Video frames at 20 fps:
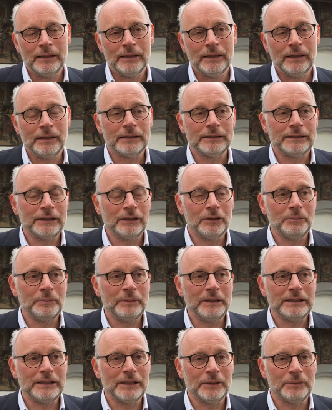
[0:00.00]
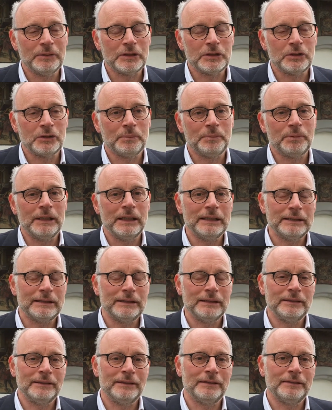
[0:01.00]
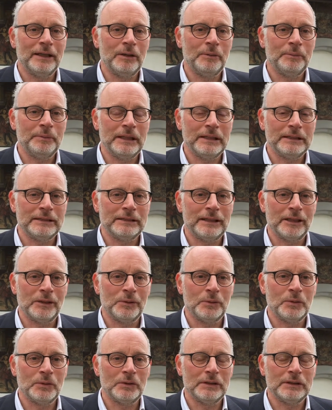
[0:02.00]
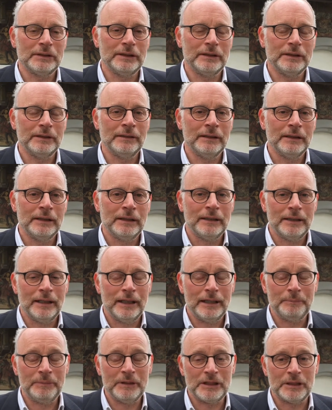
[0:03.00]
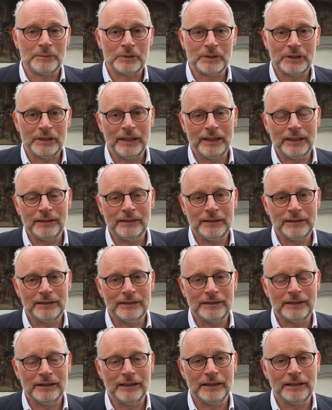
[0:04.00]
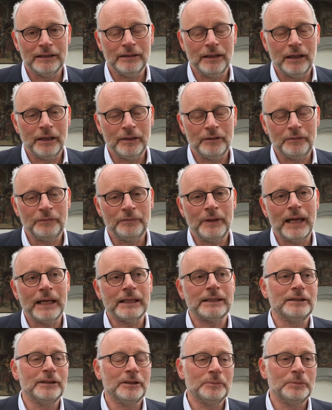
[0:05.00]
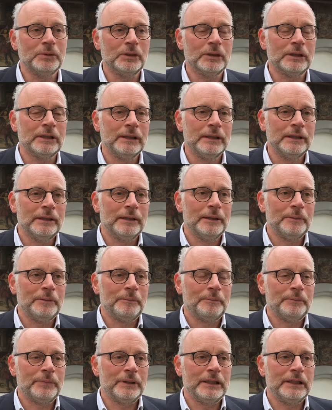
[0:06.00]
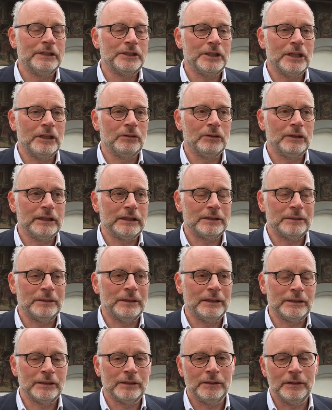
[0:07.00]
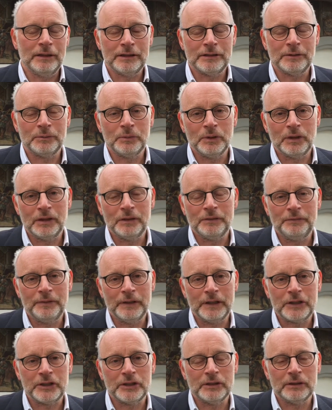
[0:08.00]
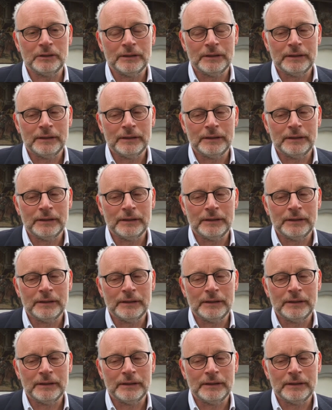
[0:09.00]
and a single meeting which took place in RBS's headquarters in Bishopsgate is a little nugget of fact in the book. But in general, it's a work of fiction.